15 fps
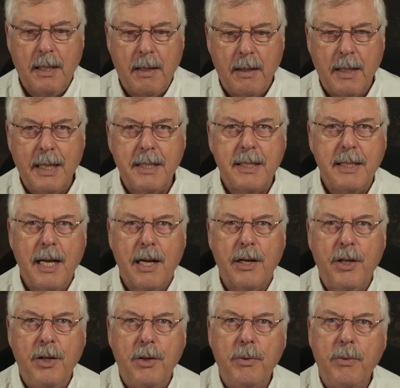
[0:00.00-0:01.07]
that's telling
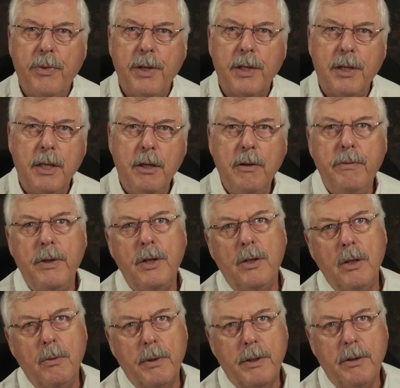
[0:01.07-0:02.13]
you that the UV
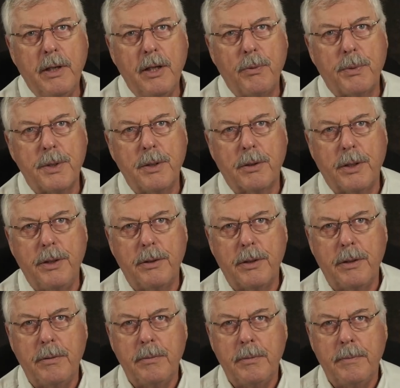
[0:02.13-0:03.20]
glue underneath was not
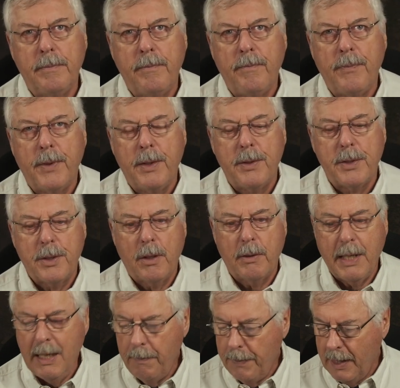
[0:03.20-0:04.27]
cured. So
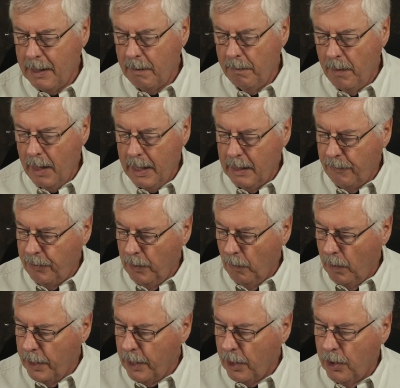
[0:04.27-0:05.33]
keep that in mind. If you
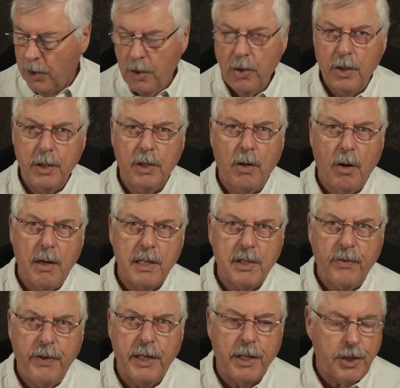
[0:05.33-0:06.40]
want a good gloss
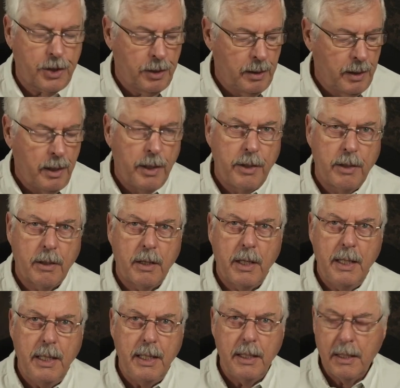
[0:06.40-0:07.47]
finish, you're going to
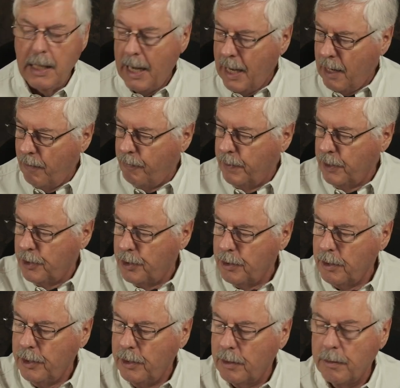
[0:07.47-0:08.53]
need to make
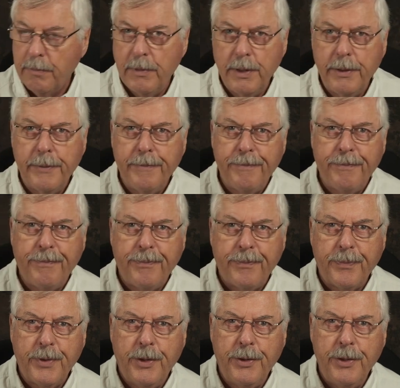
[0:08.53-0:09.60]
sure your
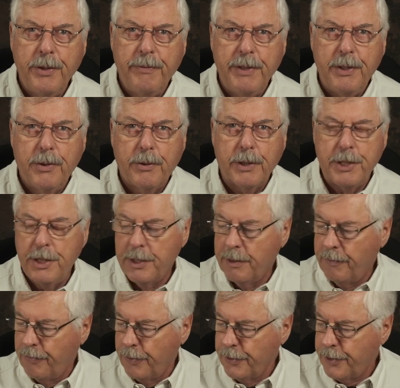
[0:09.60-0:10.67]
UV torch is
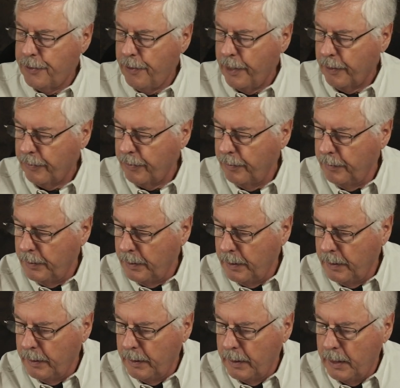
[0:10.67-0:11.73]
at full strength
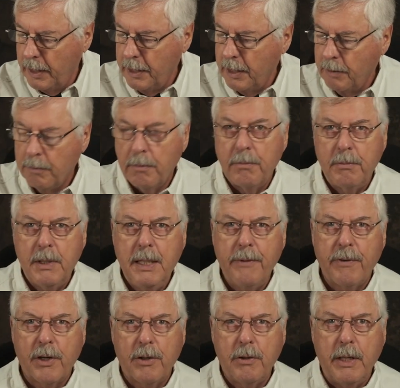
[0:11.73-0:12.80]
and you give
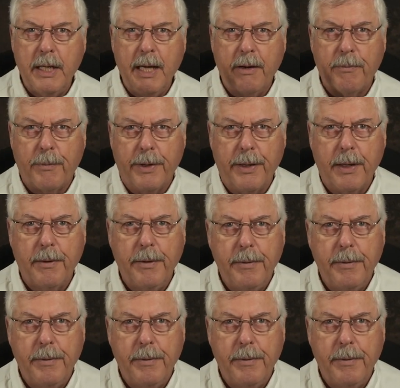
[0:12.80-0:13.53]
it a good hit with it